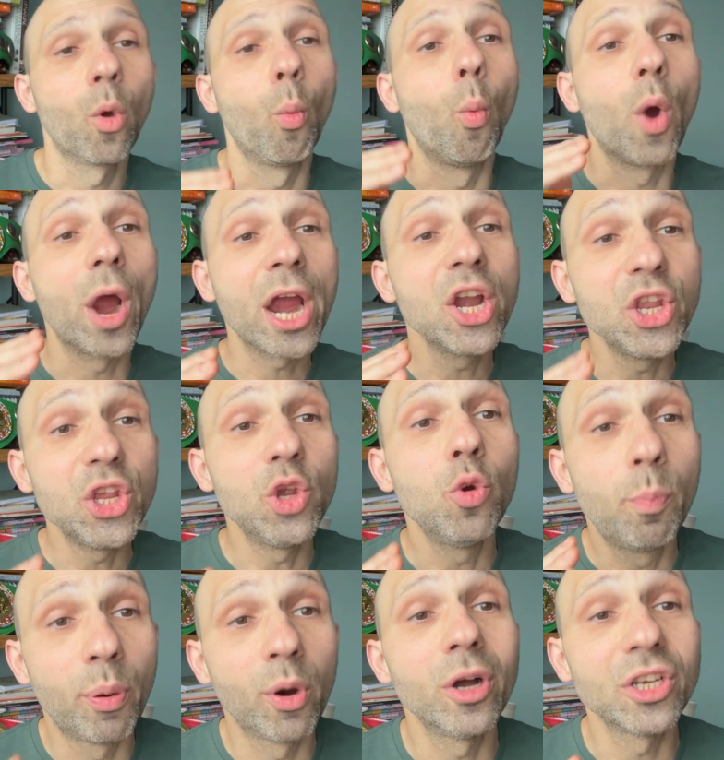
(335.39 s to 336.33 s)
where do
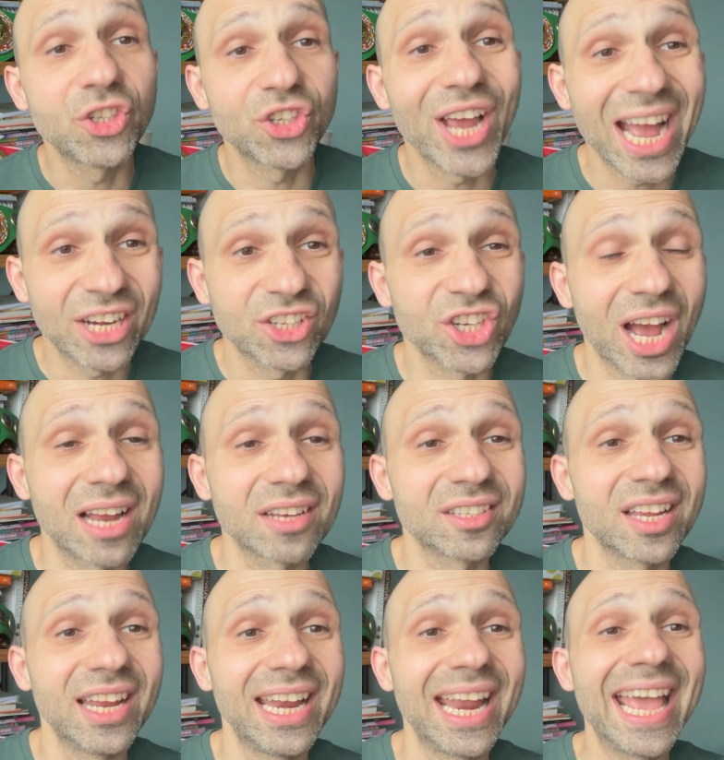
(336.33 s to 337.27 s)
you put Jack
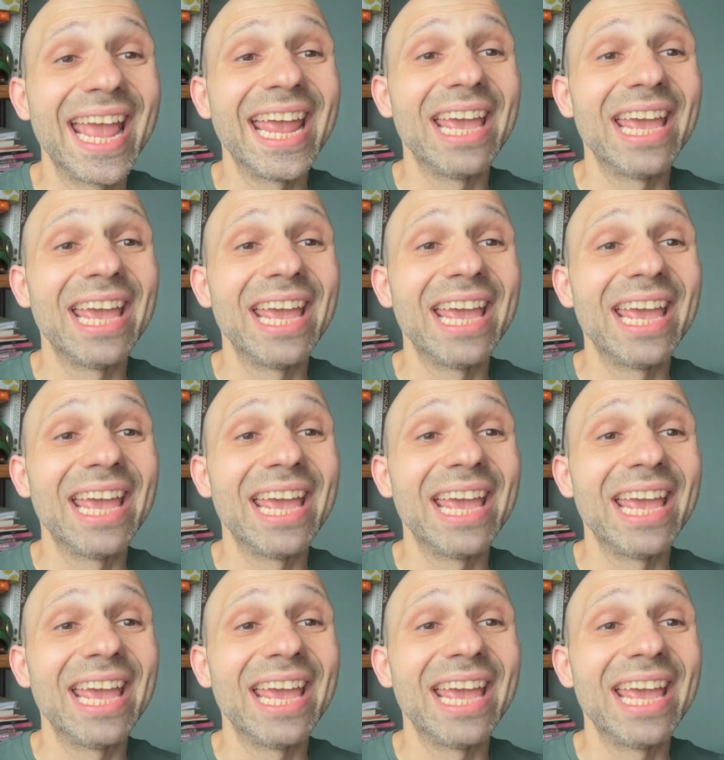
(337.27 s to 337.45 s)
Johnson